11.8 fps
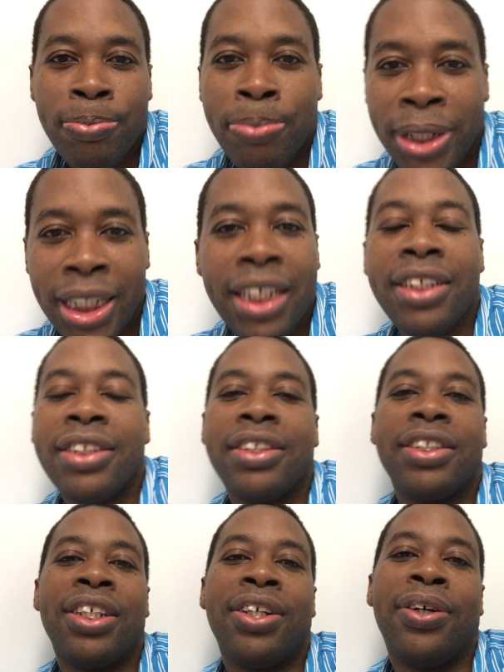
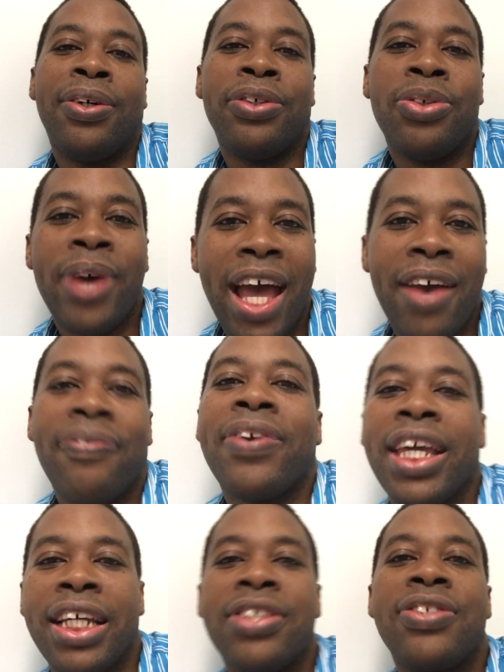please, you have
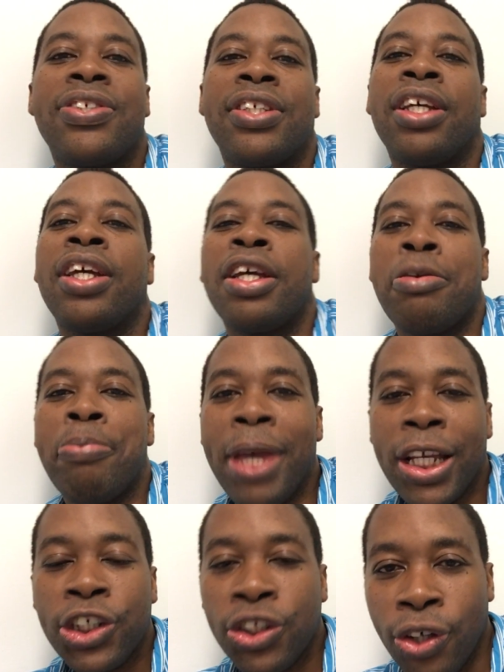kids,
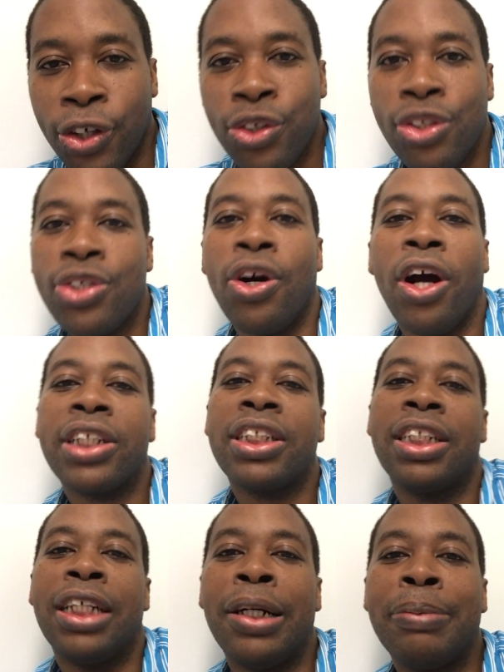make sure you talk
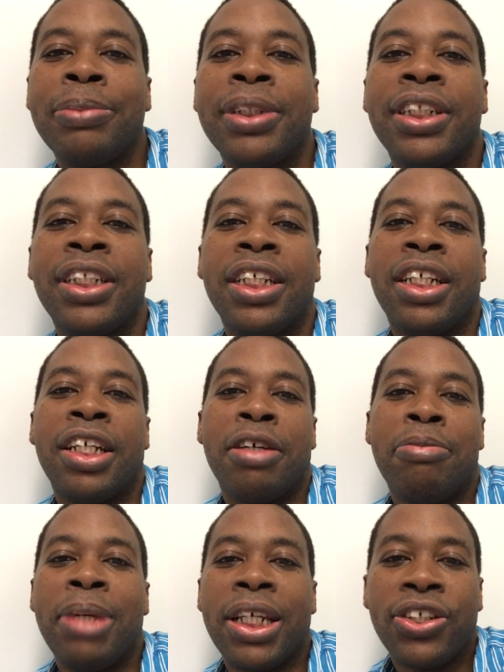to them.
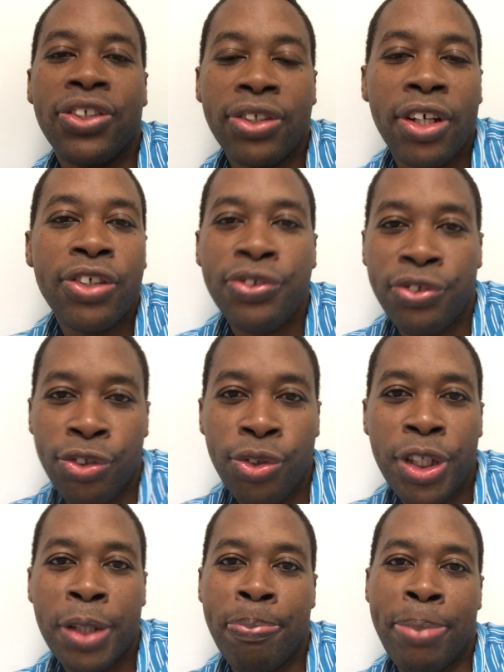Make sure you do
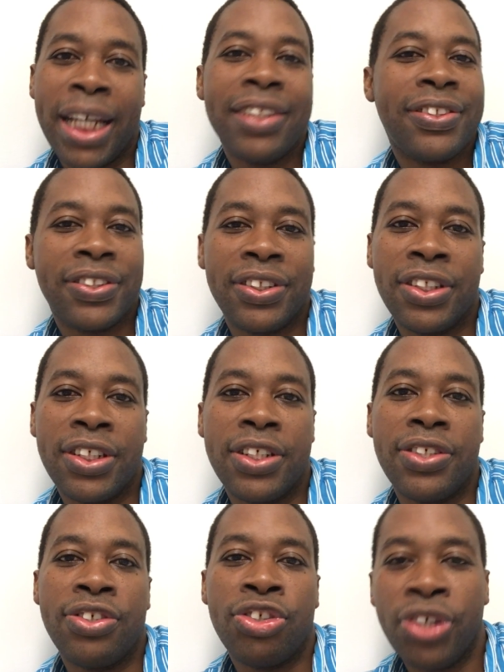your best
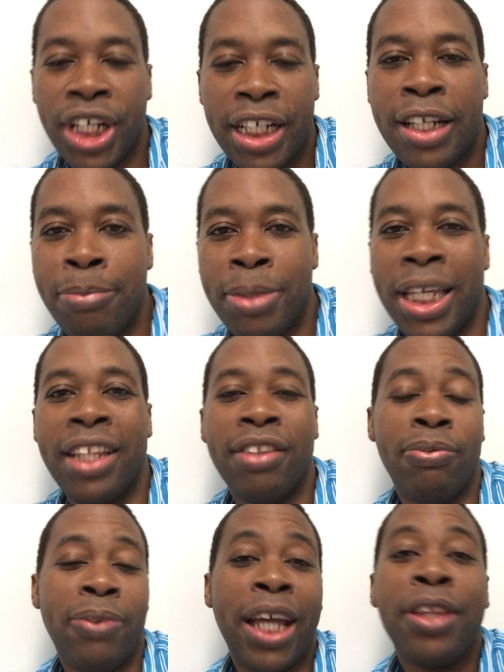to train them in the
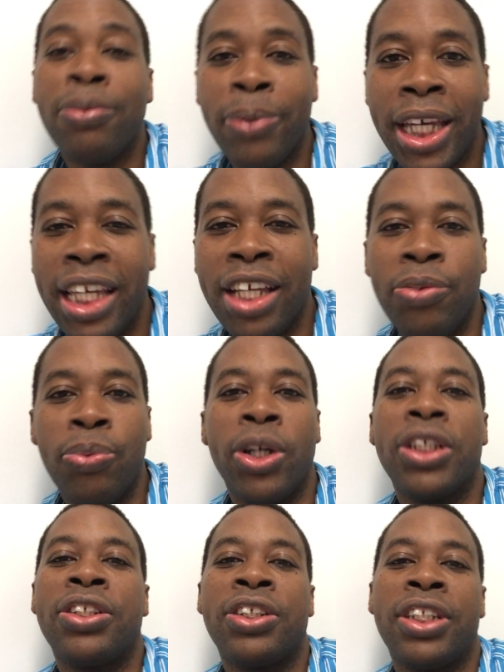right way in
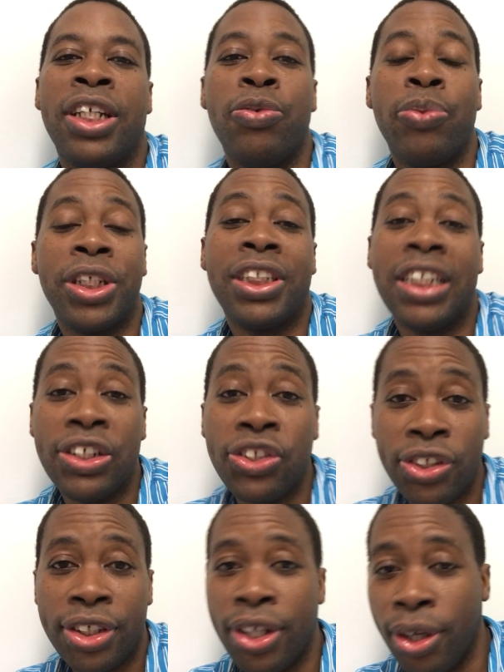which they
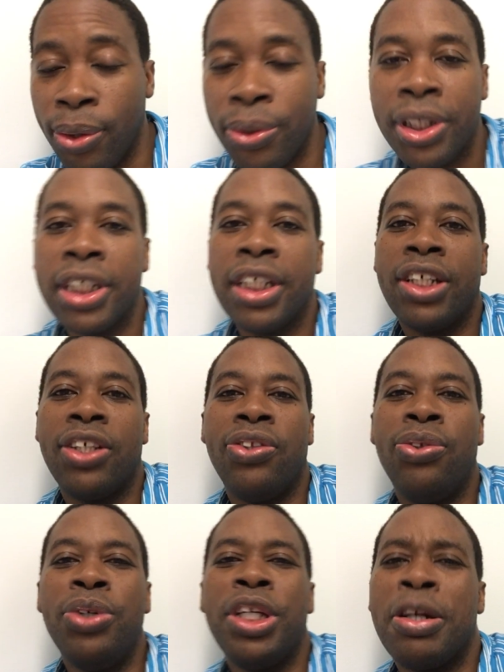should go.
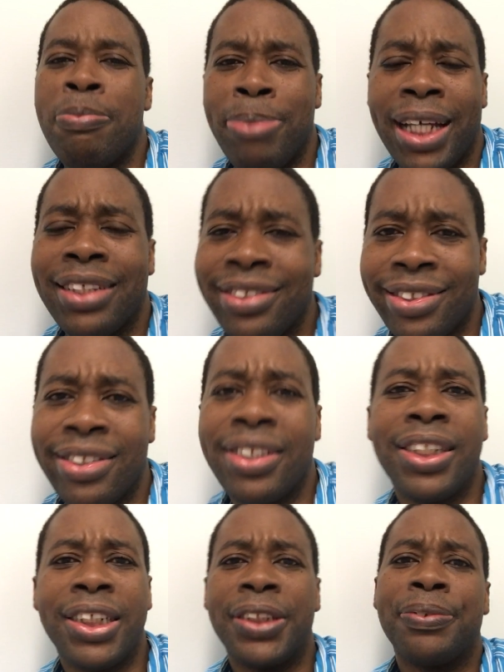Do your best
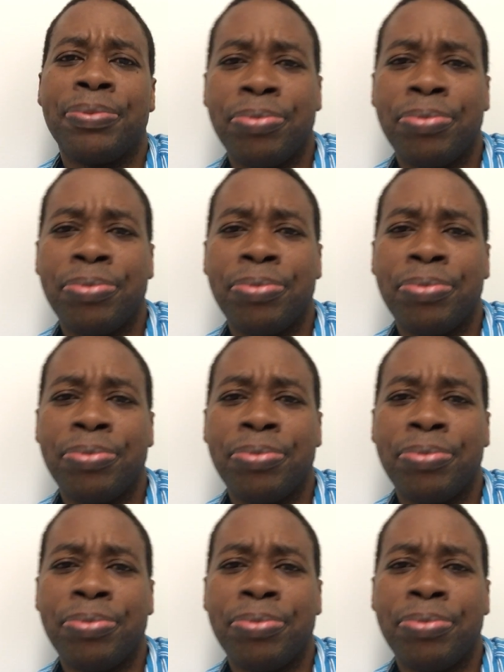to